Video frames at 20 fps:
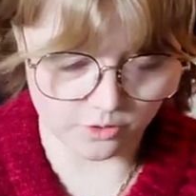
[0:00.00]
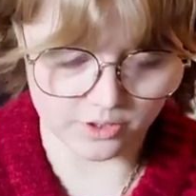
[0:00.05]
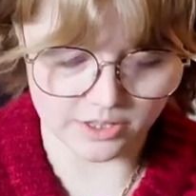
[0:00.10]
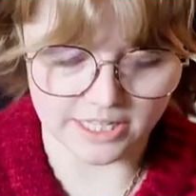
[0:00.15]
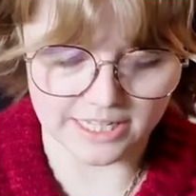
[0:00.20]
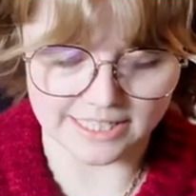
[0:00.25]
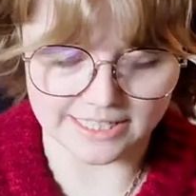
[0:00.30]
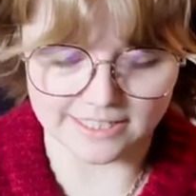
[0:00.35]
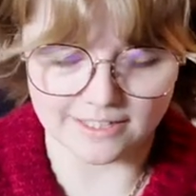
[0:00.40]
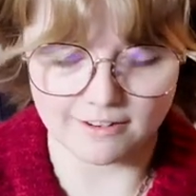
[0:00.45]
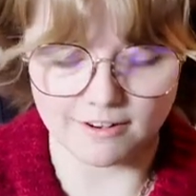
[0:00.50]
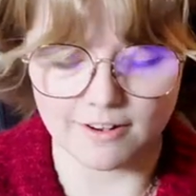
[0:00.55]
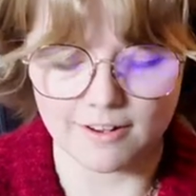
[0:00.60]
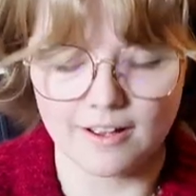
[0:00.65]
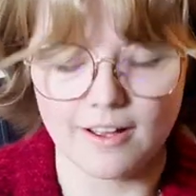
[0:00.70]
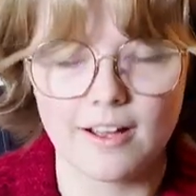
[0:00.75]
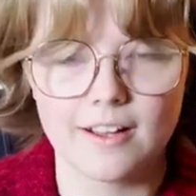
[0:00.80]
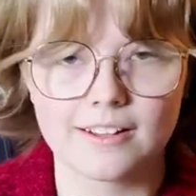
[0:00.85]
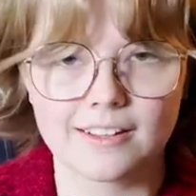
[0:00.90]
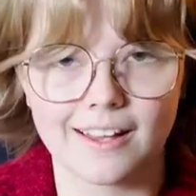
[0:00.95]
these are
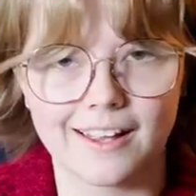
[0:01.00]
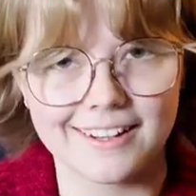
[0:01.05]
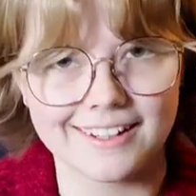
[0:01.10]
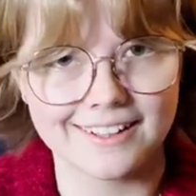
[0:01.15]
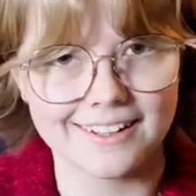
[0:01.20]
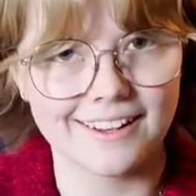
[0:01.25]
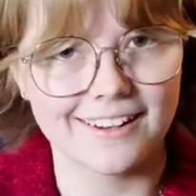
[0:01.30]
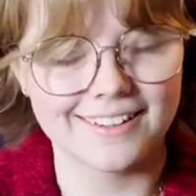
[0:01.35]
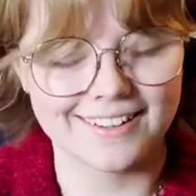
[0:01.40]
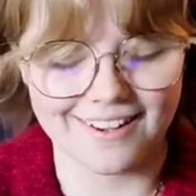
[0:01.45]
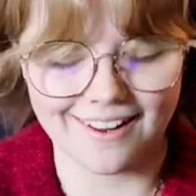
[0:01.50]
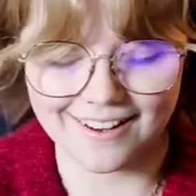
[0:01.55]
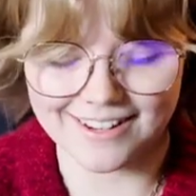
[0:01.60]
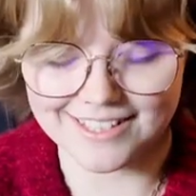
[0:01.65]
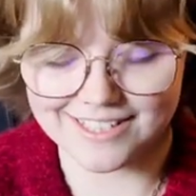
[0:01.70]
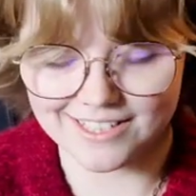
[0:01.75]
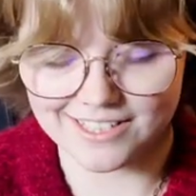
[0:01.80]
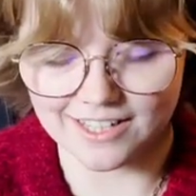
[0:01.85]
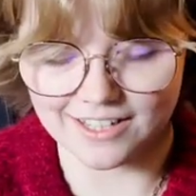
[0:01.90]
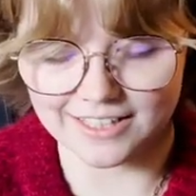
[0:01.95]
like a
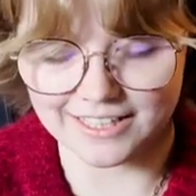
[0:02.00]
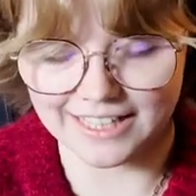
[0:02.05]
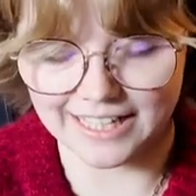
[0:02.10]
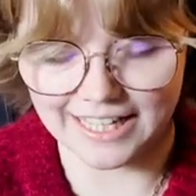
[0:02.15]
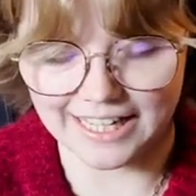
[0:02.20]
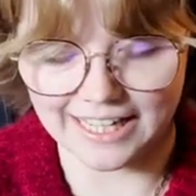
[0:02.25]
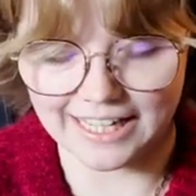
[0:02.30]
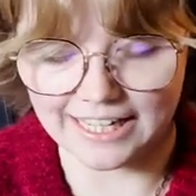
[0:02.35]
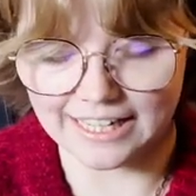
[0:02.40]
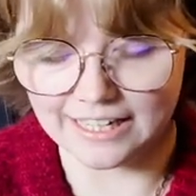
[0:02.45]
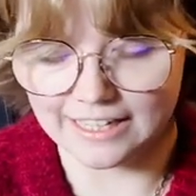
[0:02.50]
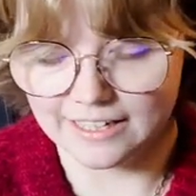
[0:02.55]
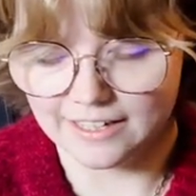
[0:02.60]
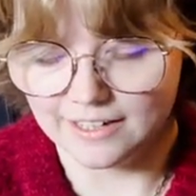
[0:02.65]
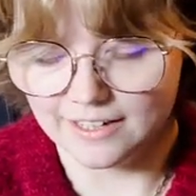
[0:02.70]
nice chunky